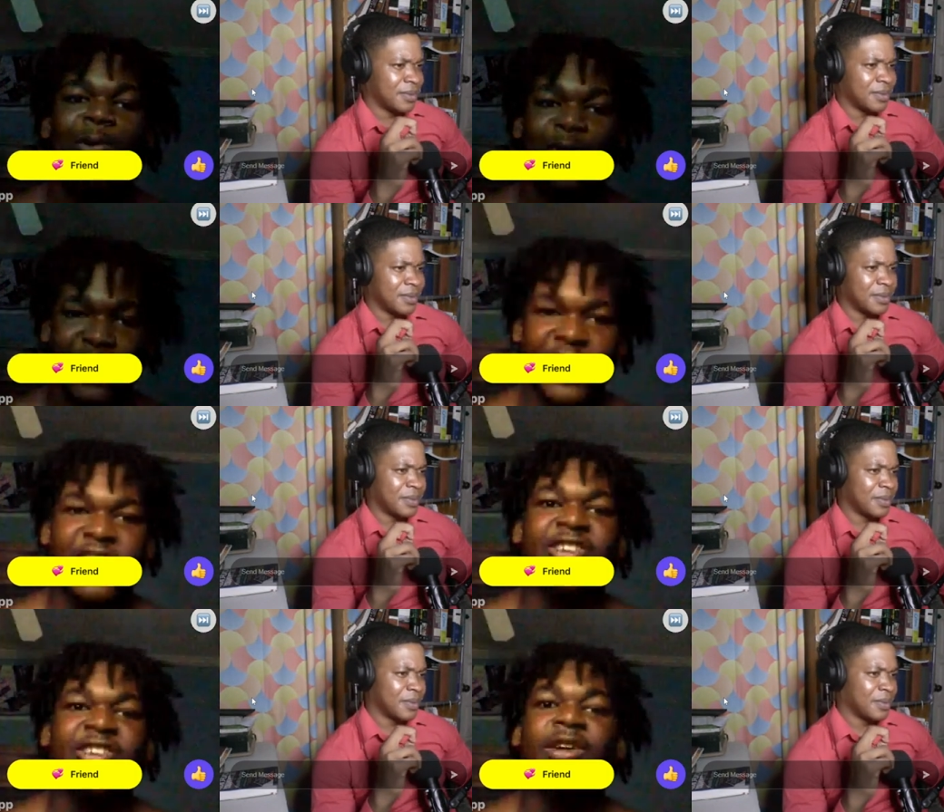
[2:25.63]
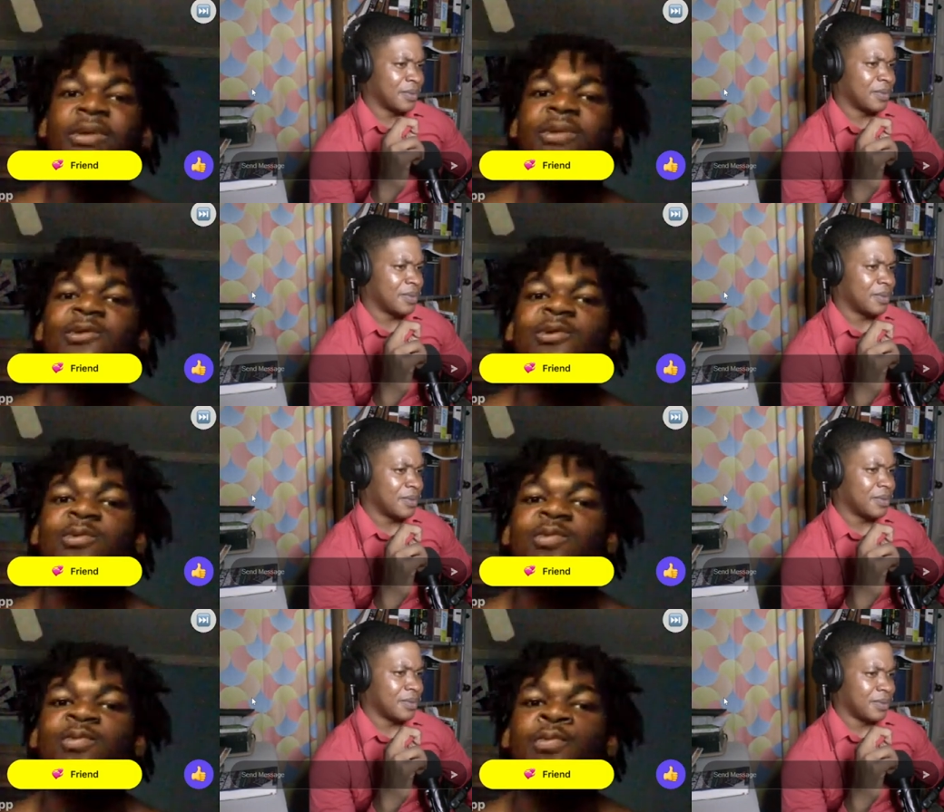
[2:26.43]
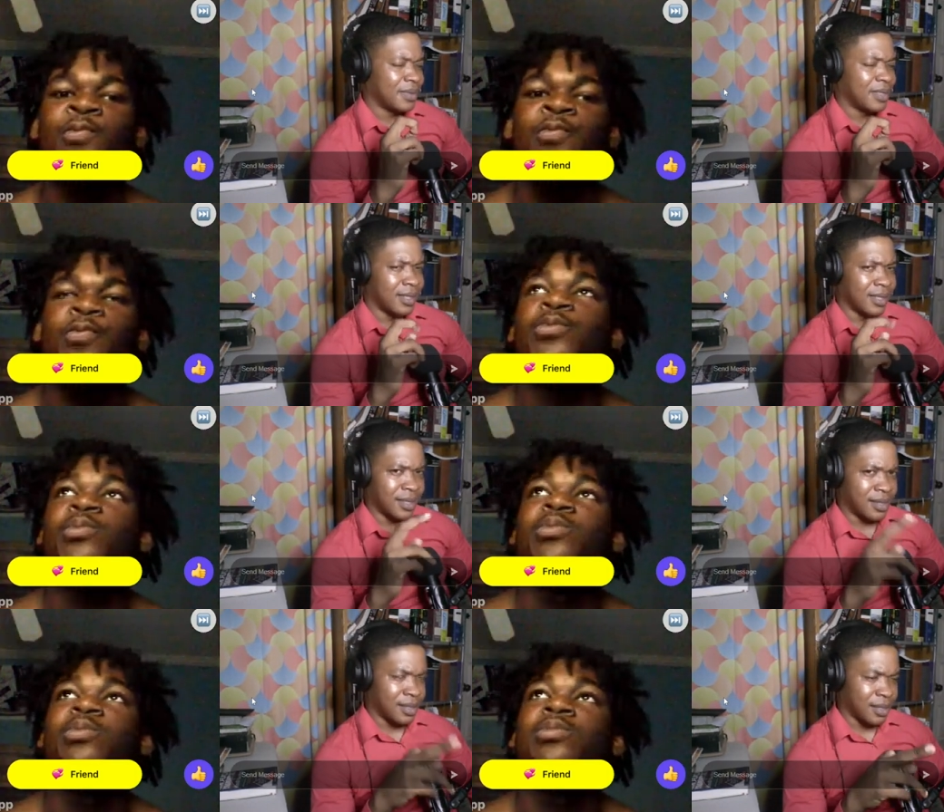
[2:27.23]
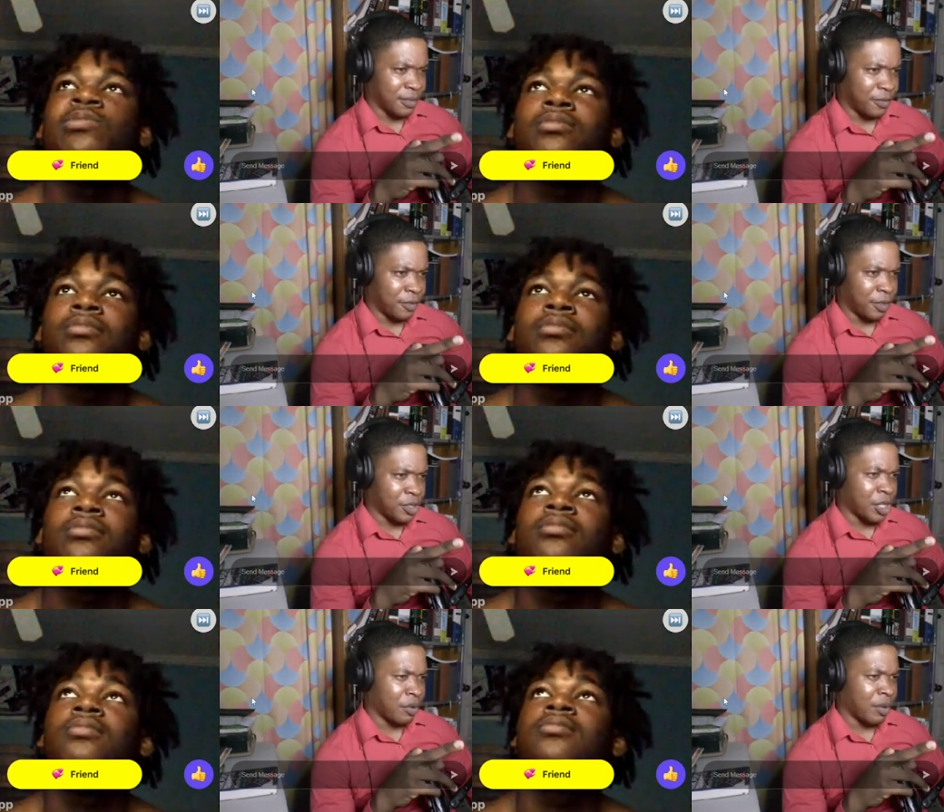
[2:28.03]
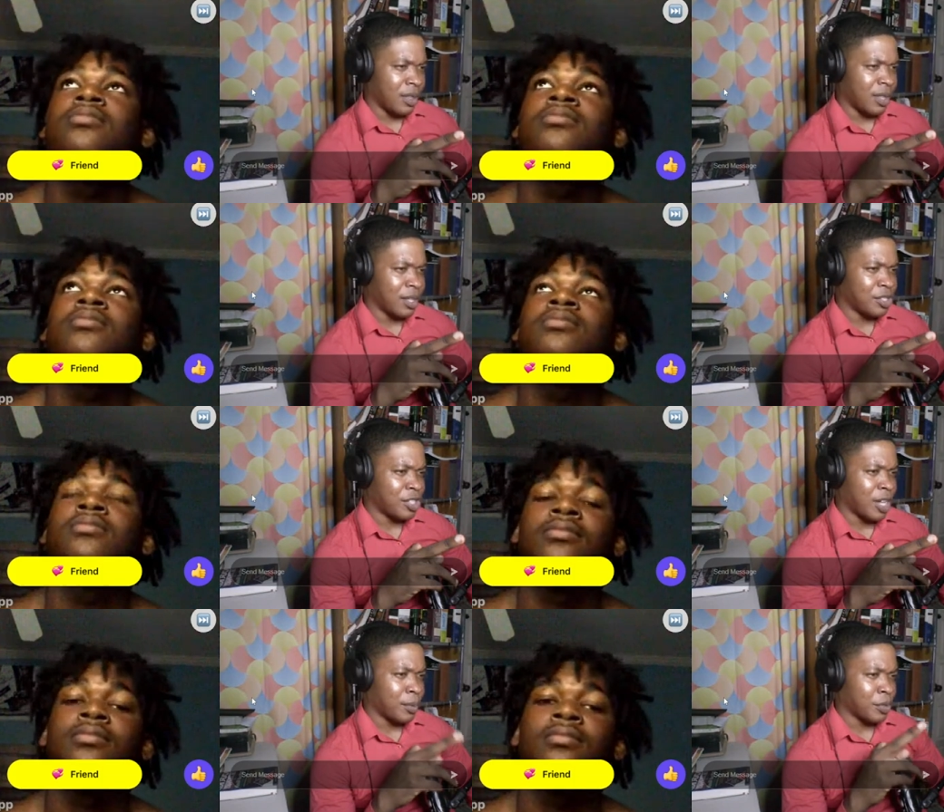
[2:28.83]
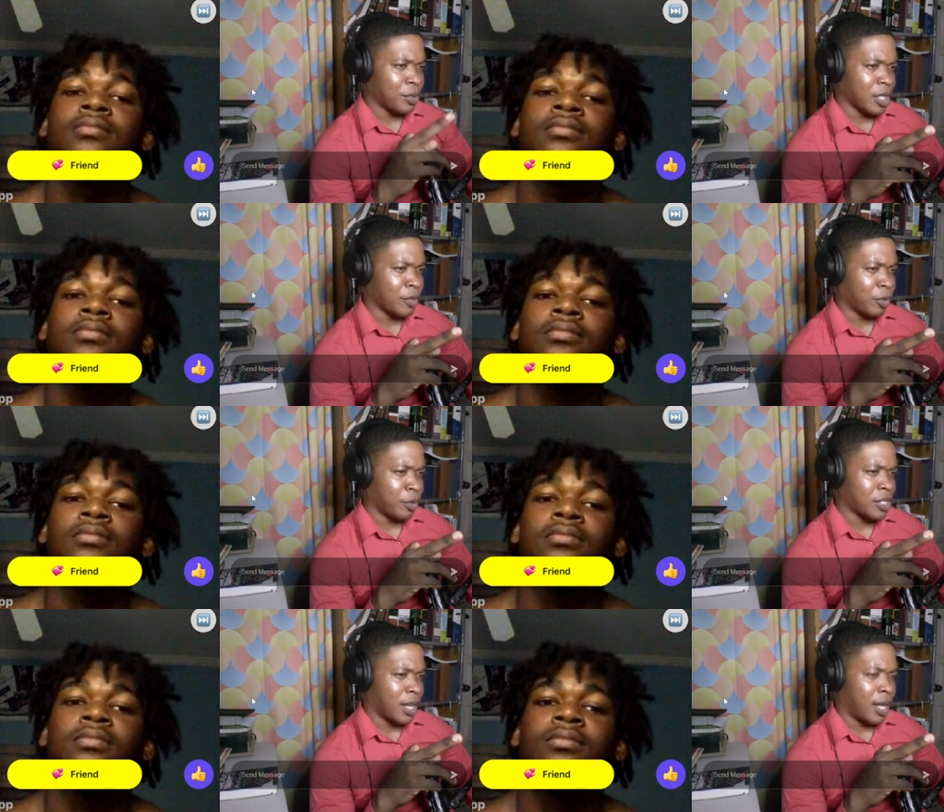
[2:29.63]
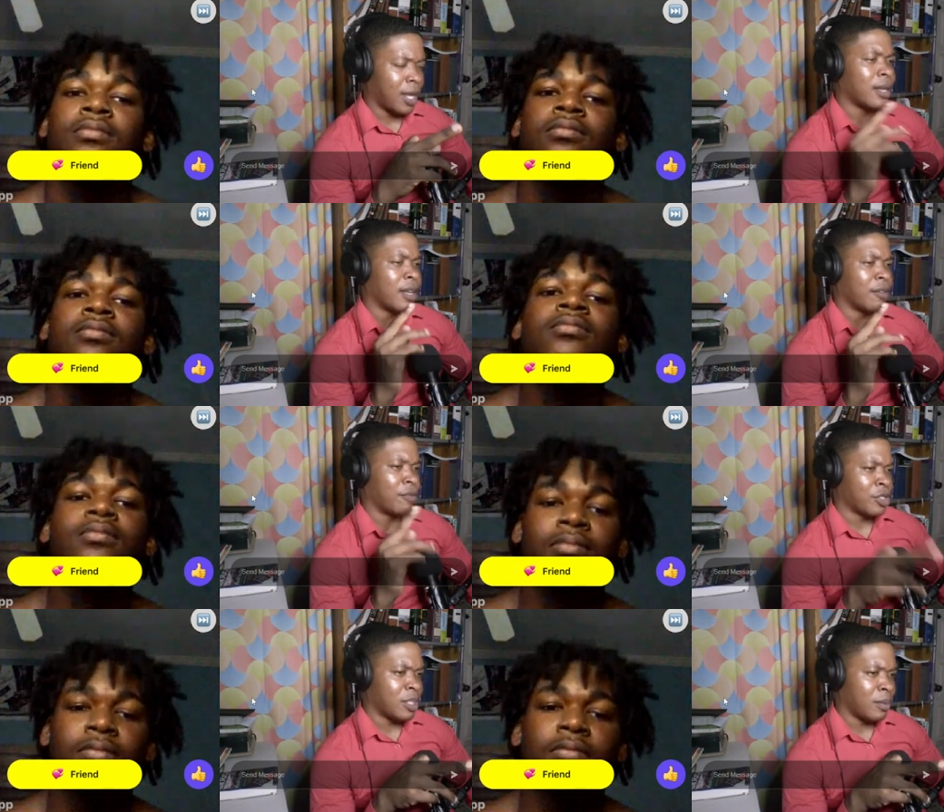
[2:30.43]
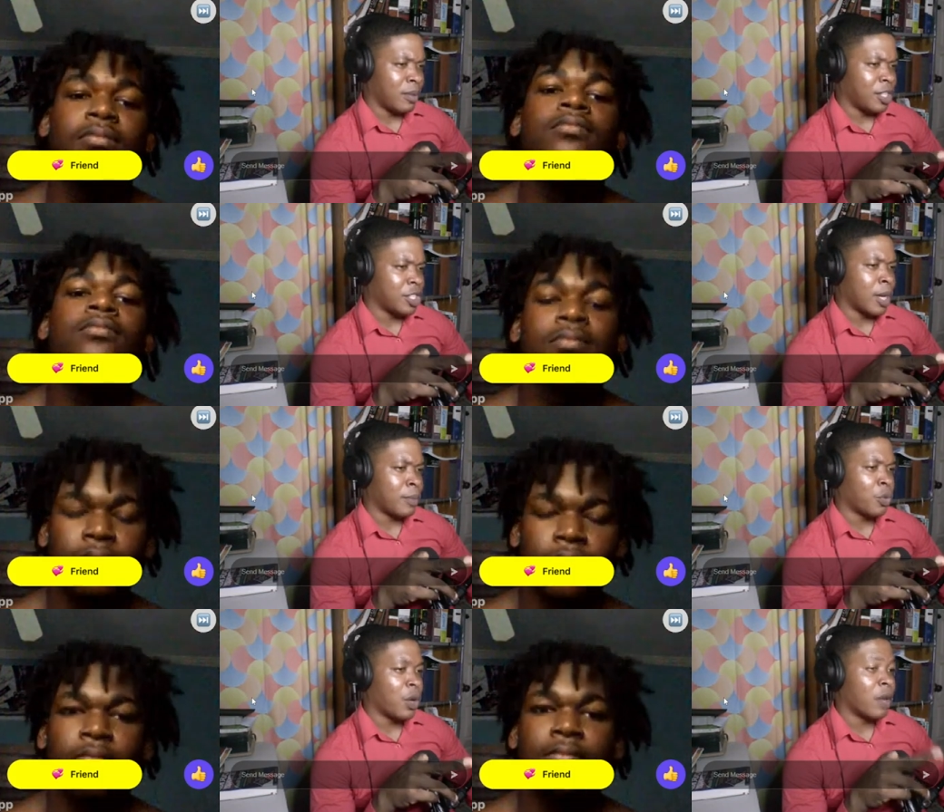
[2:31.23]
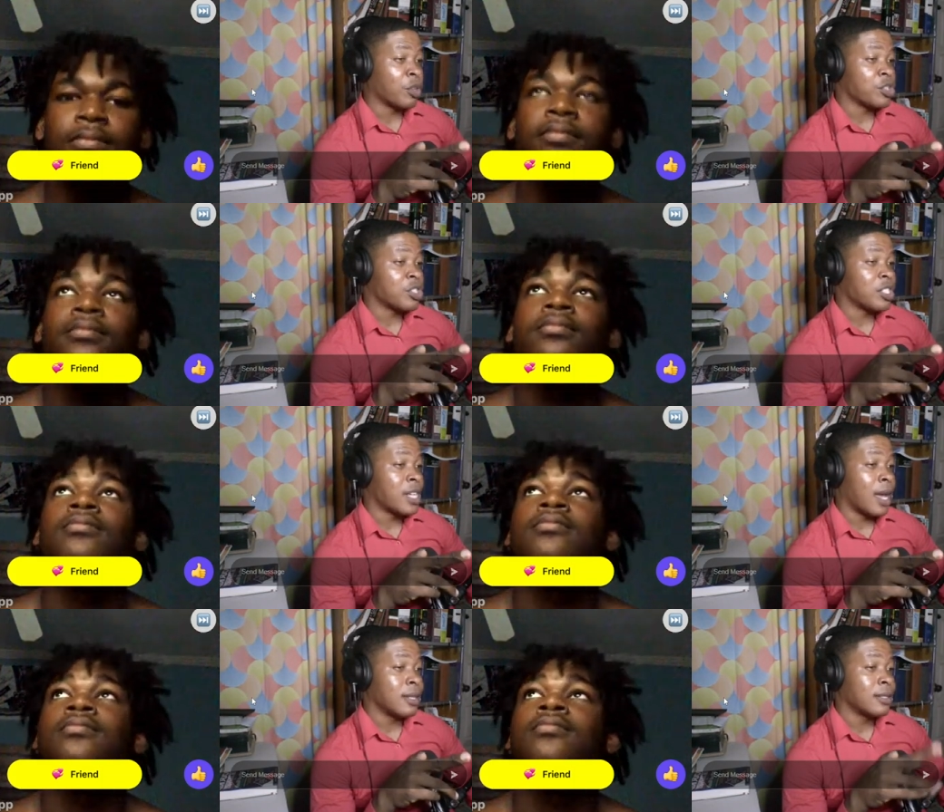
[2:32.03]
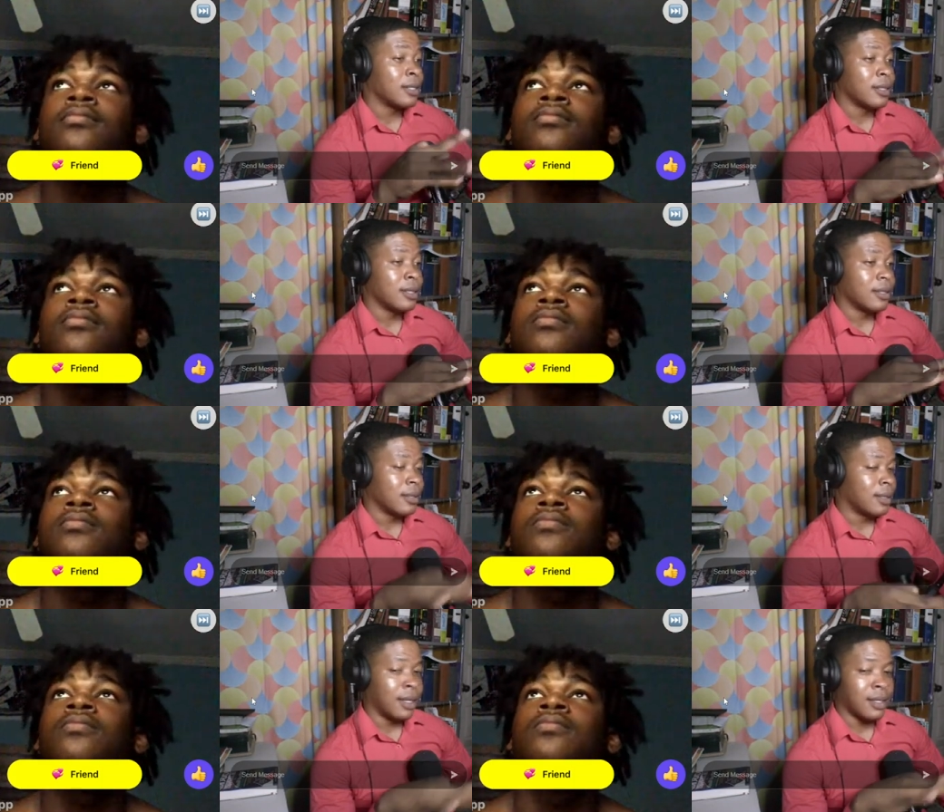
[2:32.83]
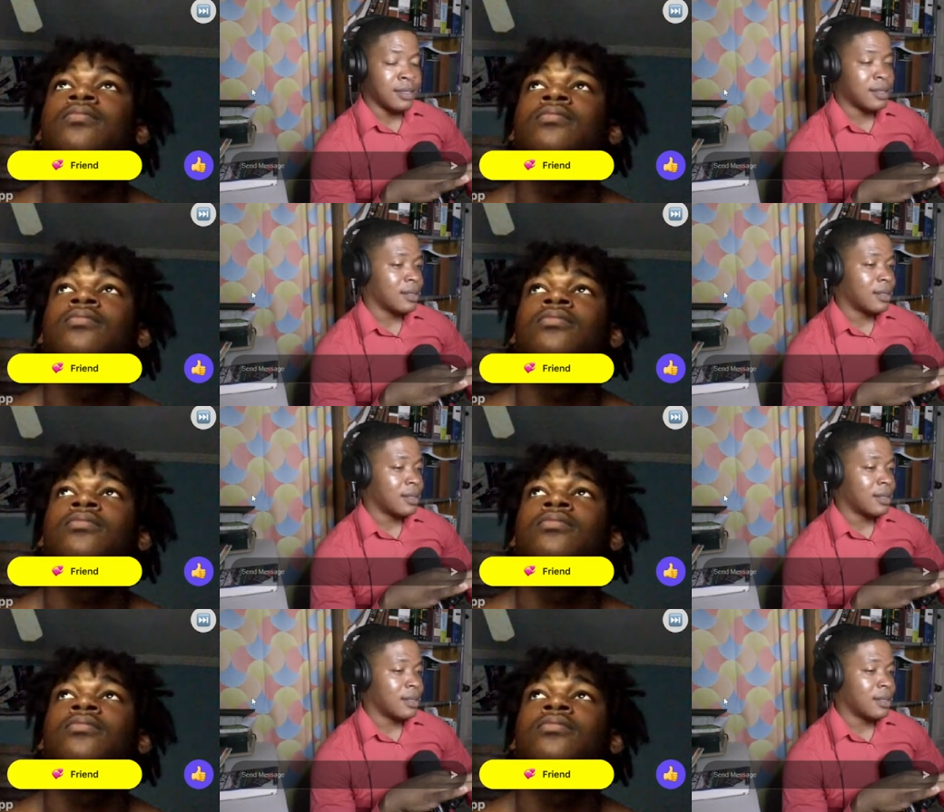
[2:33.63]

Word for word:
Speaker 1: There you go. It's 1 Corinthians chapter 6 verse 9 and 1 Timothy chapter 1 verse 10. It's